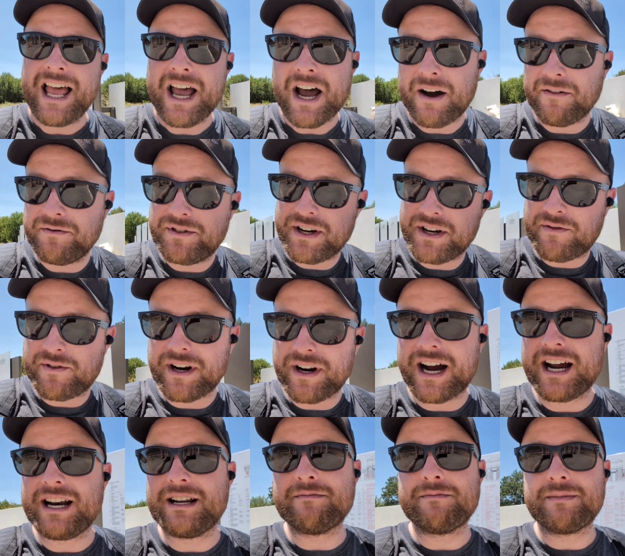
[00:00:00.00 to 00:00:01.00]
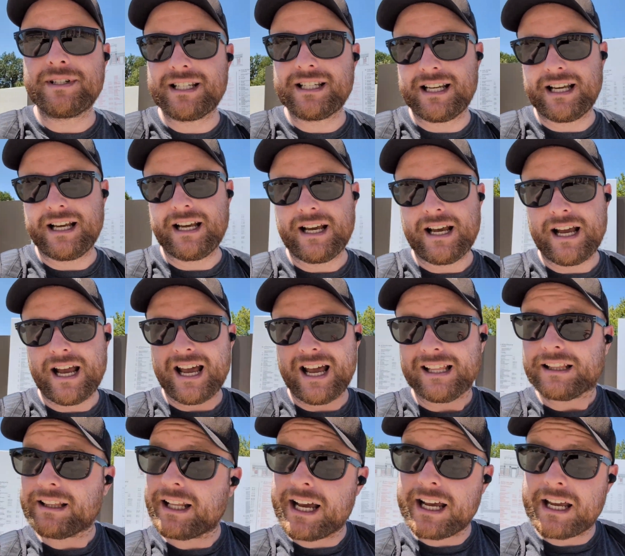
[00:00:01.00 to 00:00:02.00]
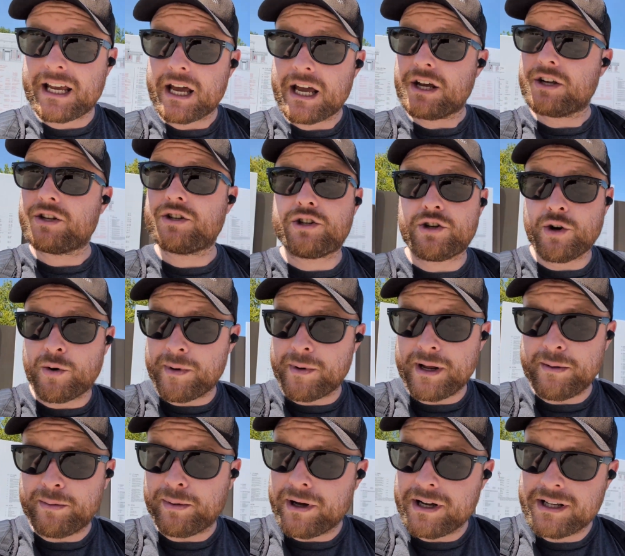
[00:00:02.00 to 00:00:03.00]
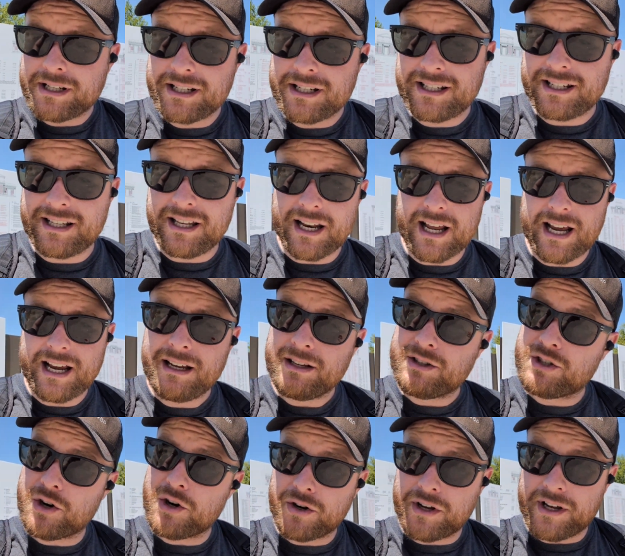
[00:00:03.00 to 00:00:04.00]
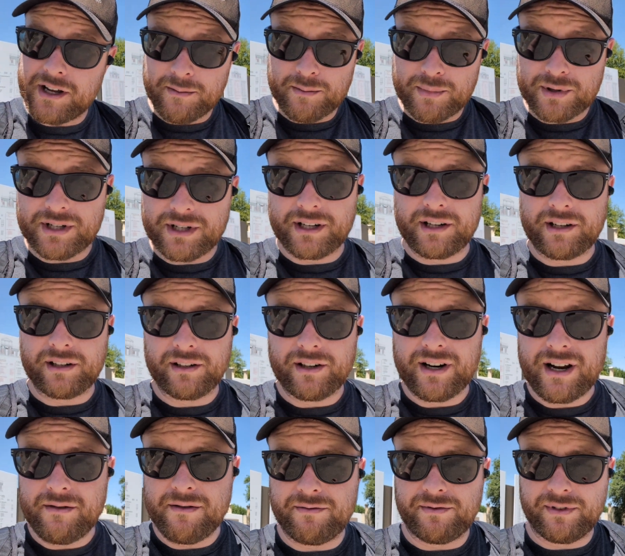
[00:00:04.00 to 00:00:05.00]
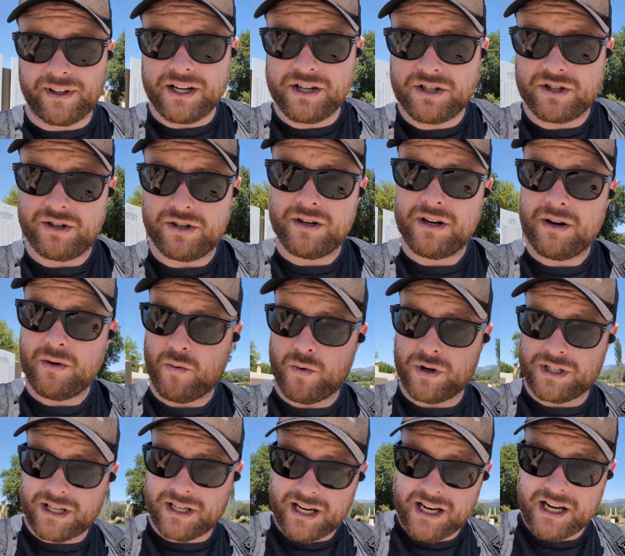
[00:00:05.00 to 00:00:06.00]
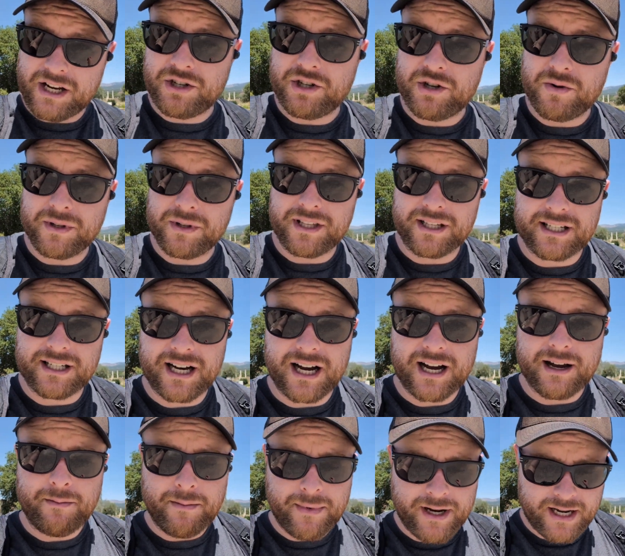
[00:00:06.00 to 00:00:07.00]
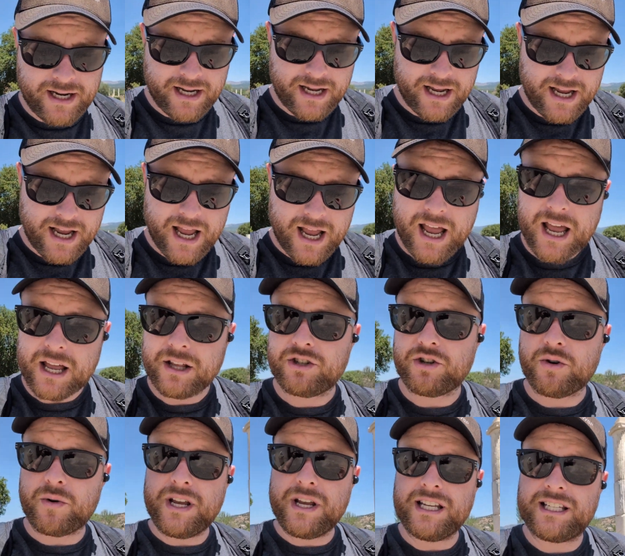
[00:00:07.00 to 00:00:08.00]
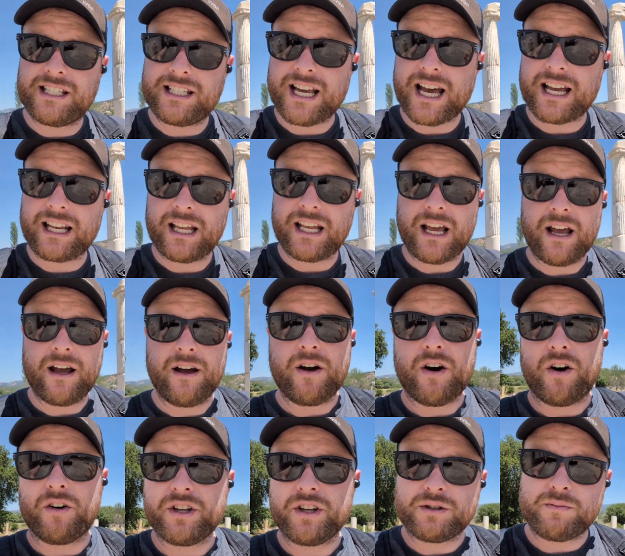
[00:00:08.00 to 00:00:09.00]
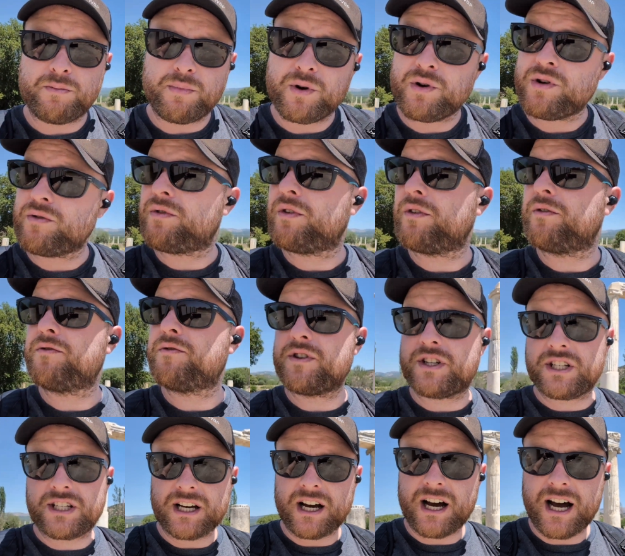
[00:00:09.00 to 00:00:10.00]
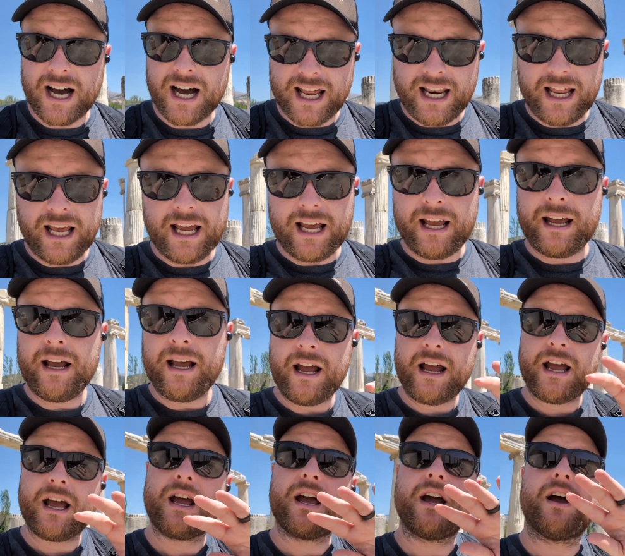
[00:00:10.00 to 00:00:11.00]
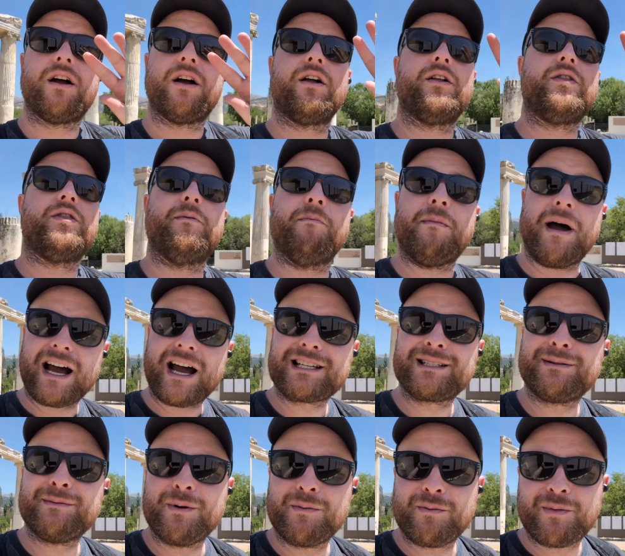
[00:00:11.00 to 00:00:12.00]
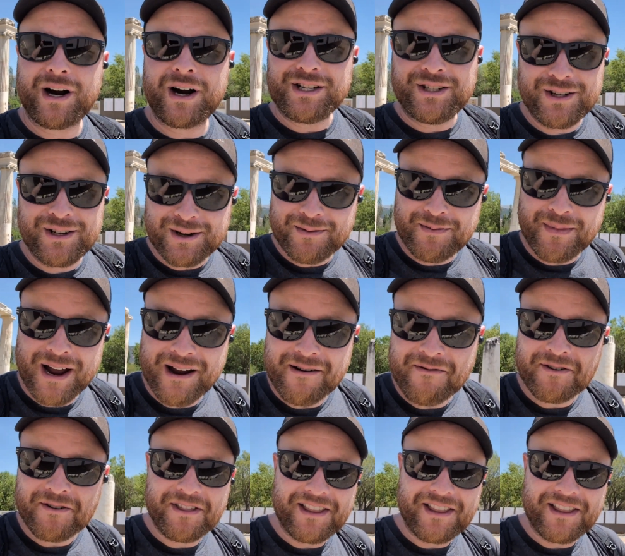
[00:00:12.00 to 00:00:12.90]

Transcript: of different items. Like so many places today, Turkey in particular, inflation was an issue at the time. And so he set on this beautiful facade the maximum price you could pay for